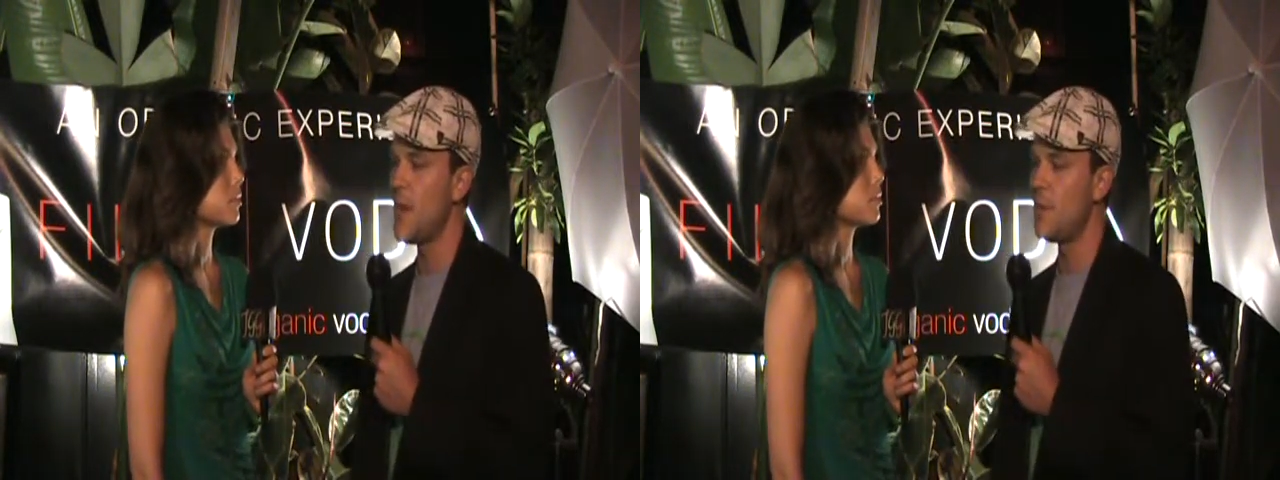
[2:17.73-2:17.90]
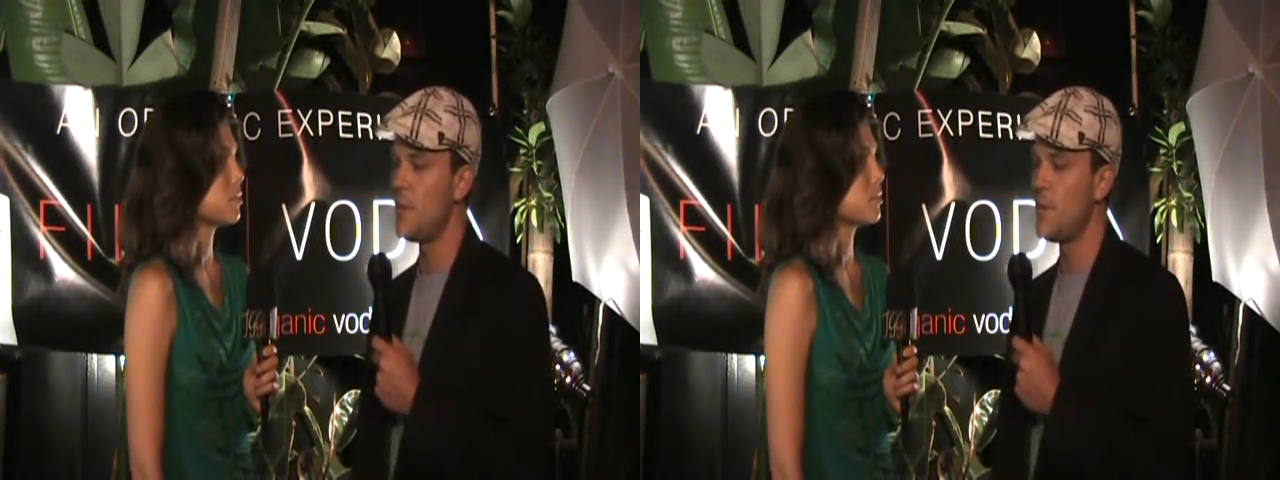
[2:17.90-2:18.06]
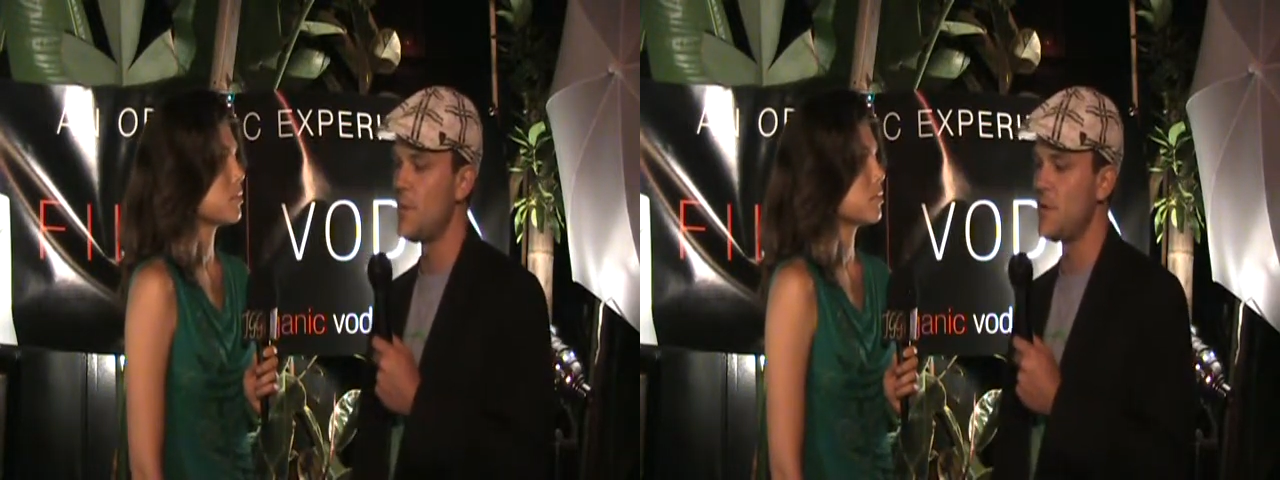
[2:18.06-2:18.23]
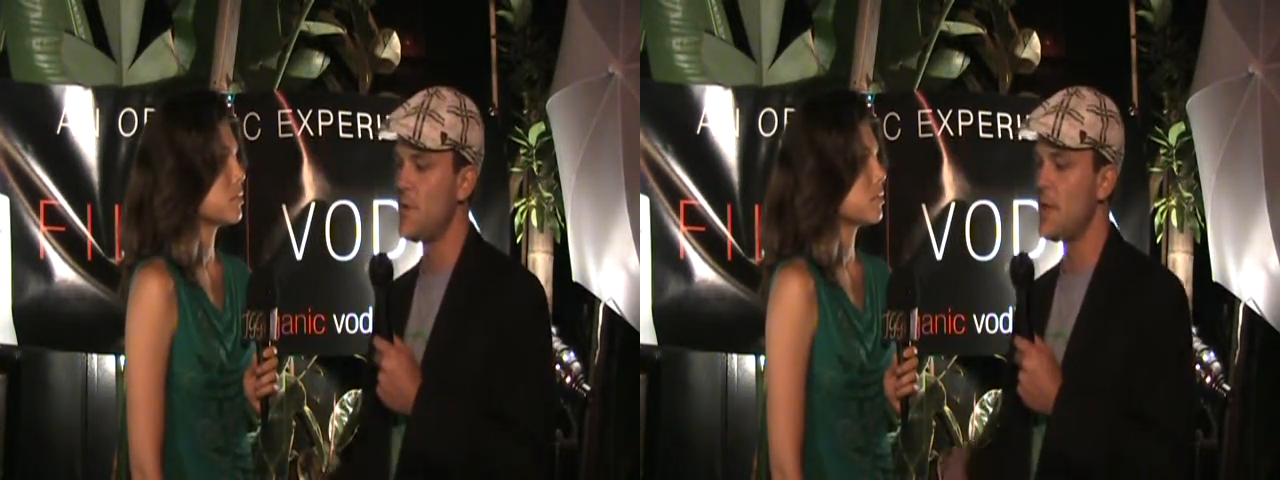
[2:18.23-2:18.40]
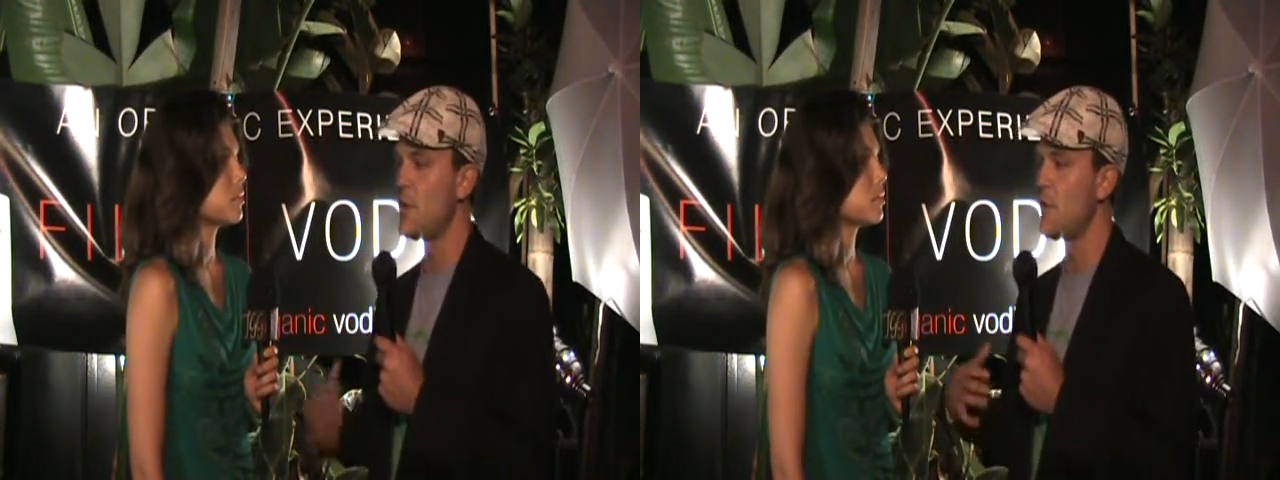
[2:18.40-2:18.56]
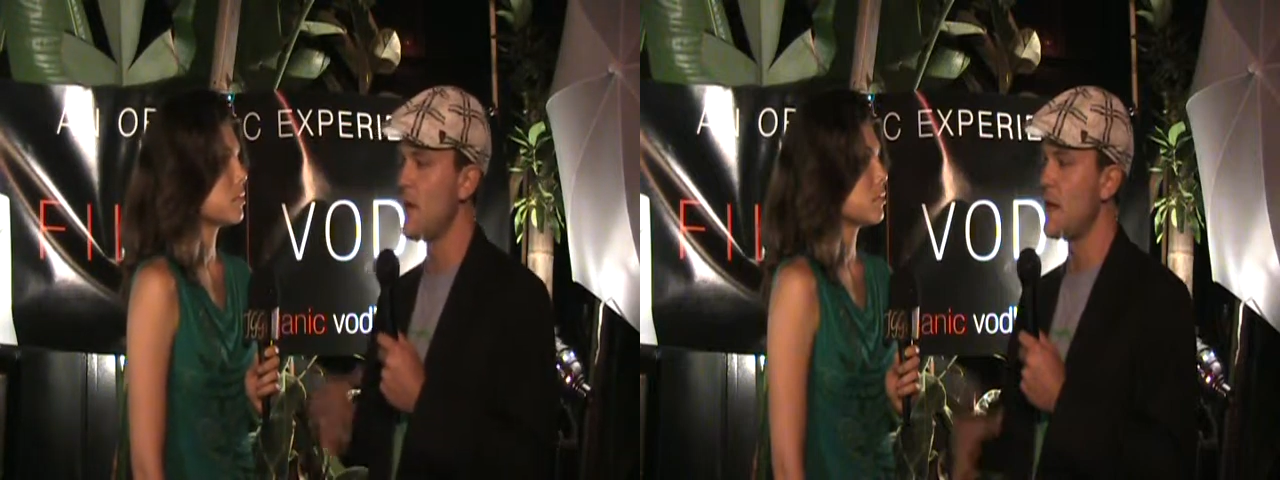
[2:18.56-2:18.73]
helping people
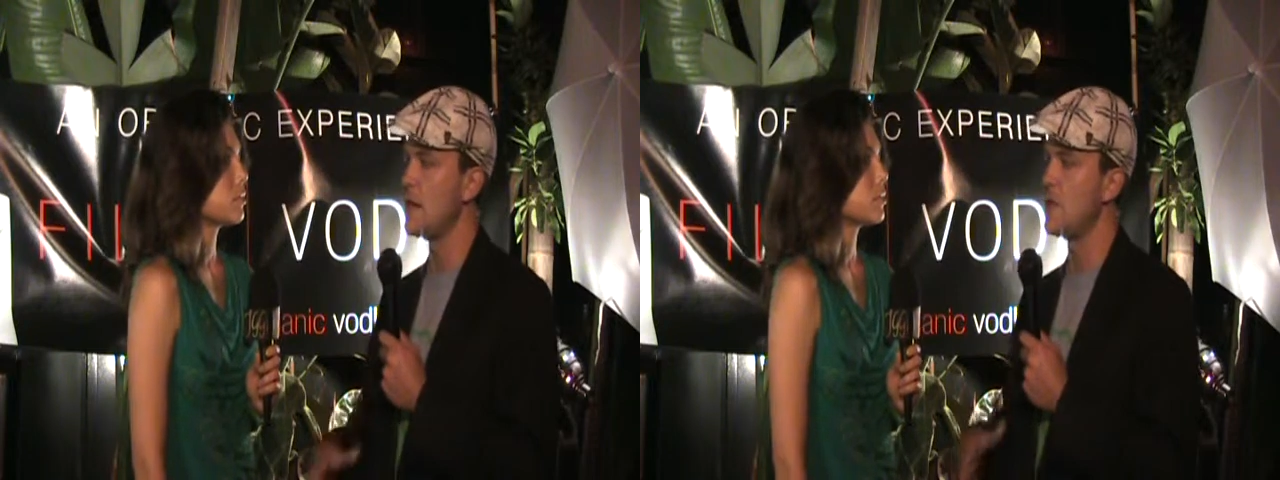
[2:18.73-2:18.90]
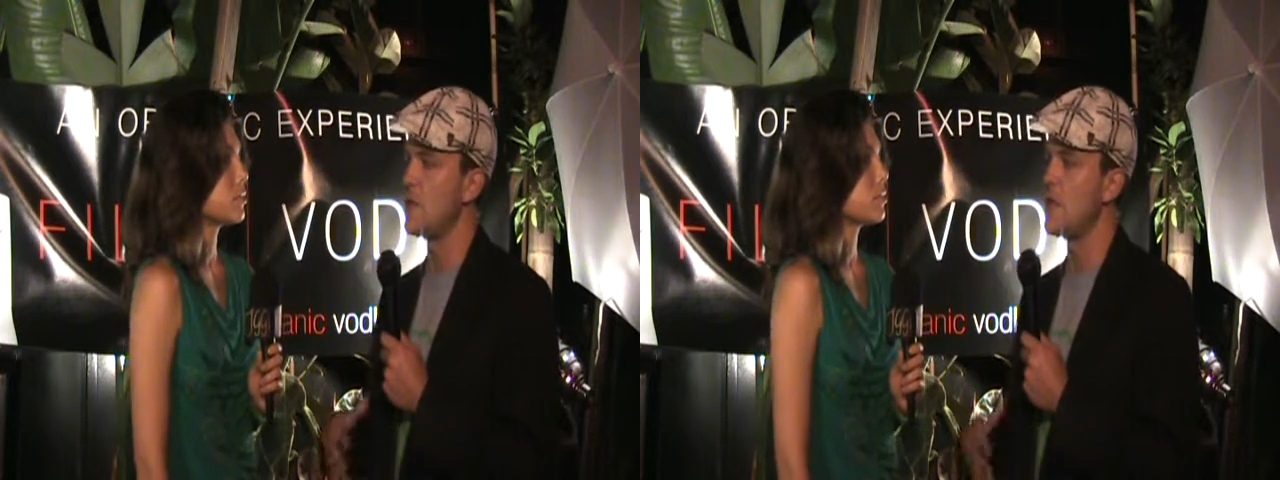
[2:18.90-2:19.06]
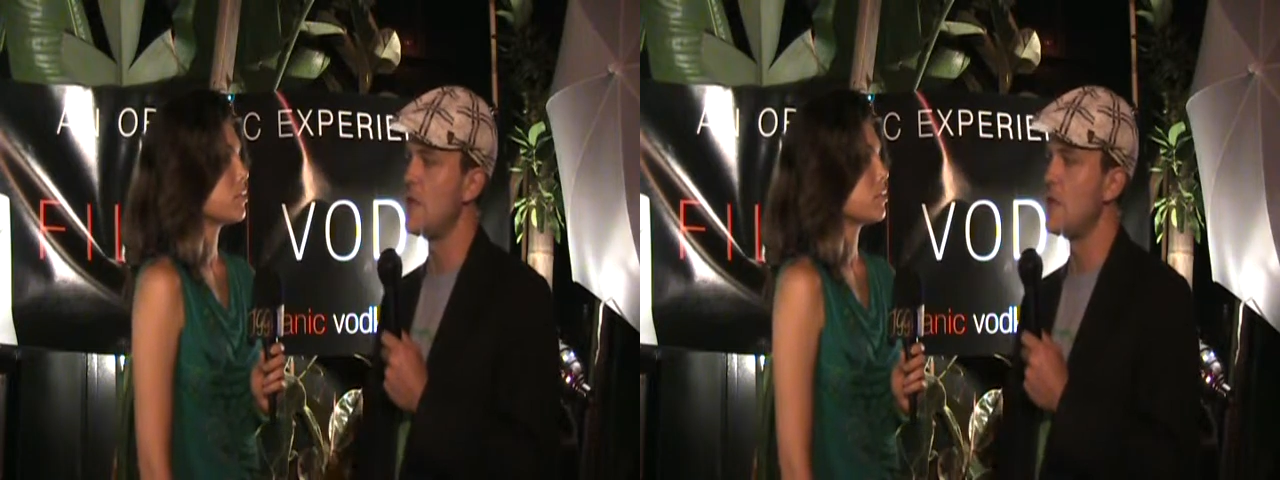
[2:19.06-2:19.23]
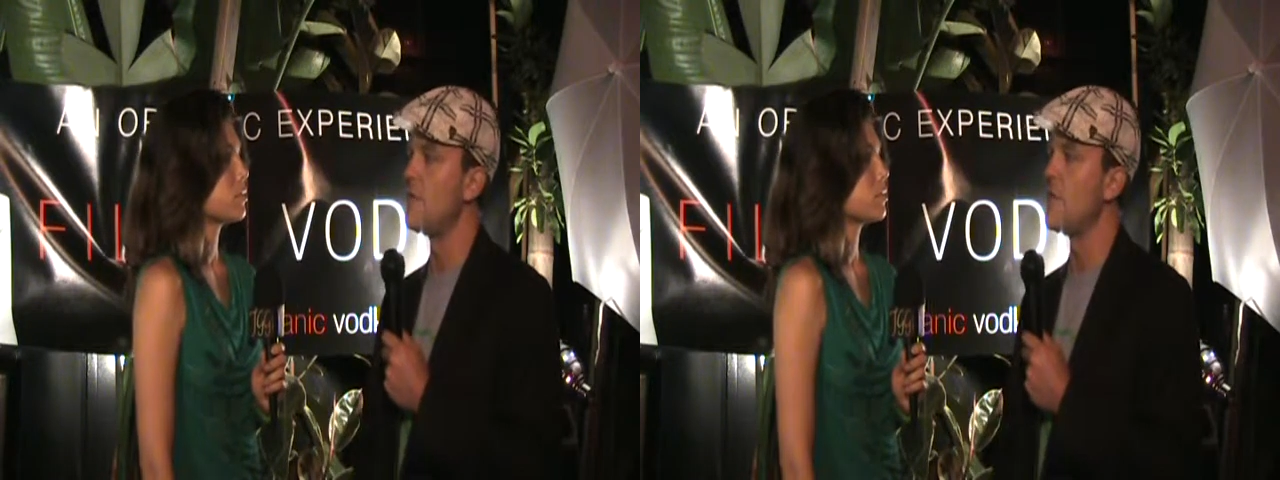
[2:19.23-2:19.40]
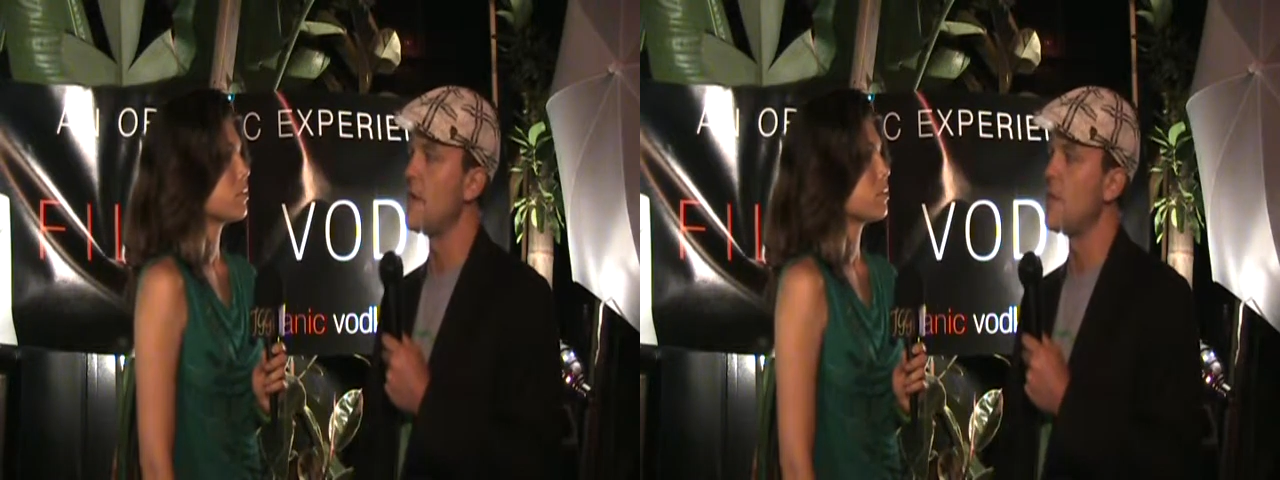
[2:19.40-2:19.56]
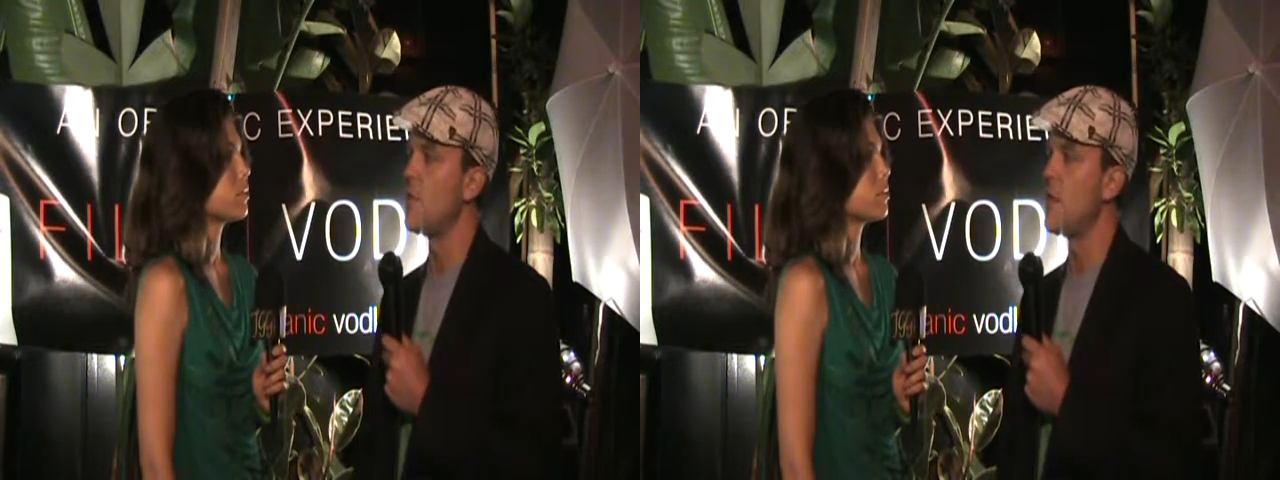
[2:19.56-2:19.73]
to integrate green
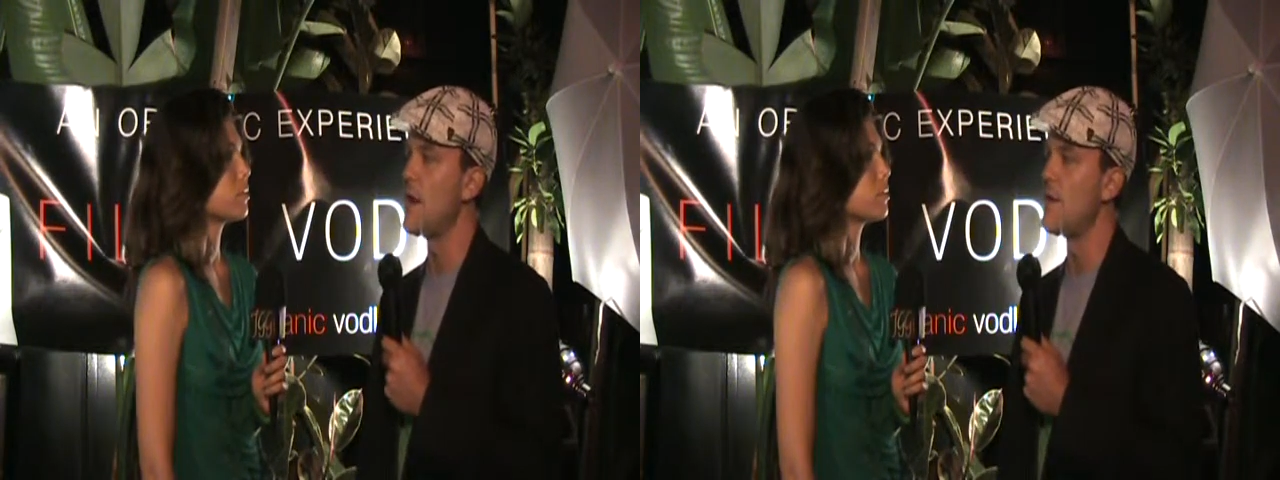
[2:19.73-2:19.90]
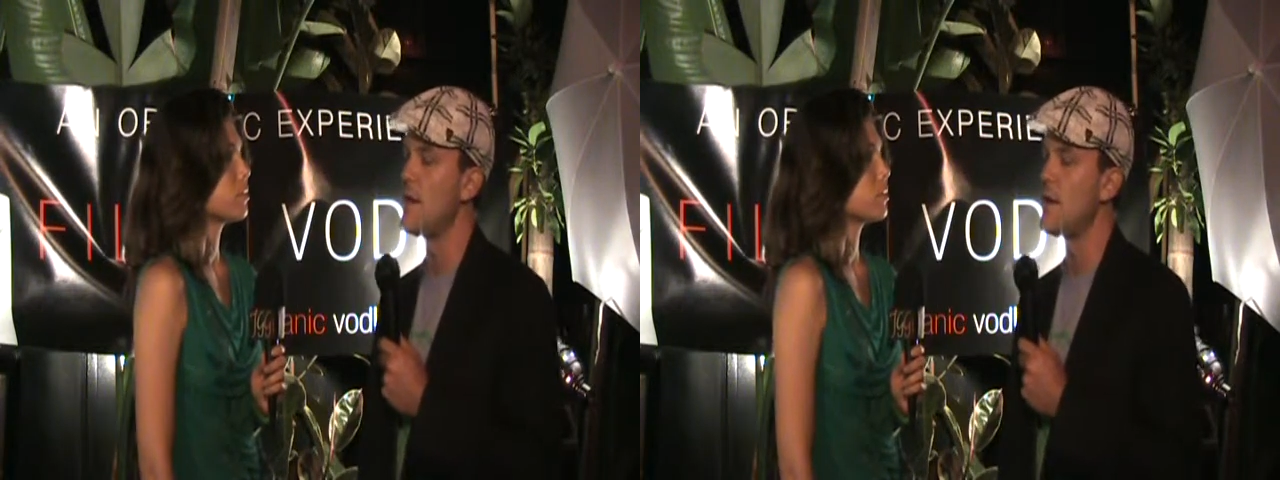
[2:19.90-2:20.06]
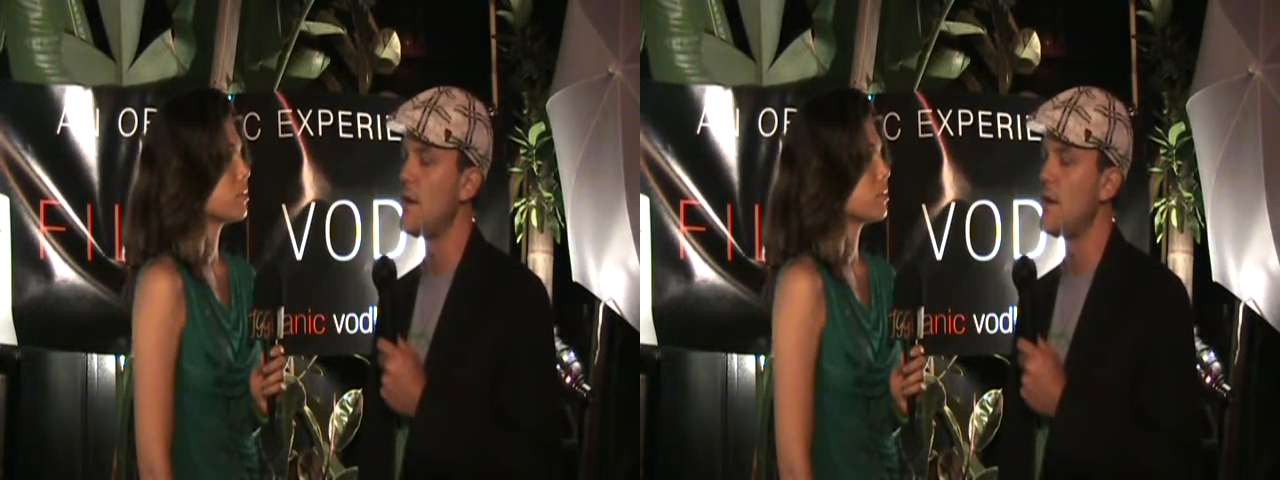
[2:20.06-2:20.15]
living in a way